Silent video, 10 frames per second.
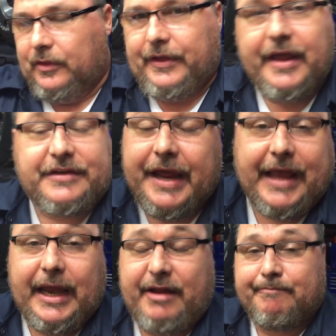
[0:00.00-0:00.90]
the intake
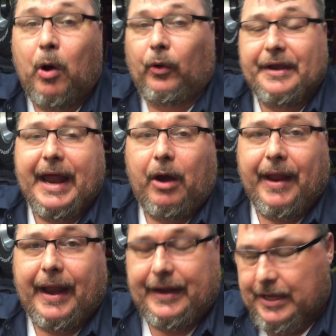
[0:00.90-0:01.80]
ain't even bolted down
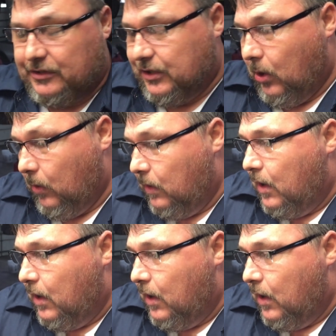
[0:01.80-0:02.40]
on it yet, so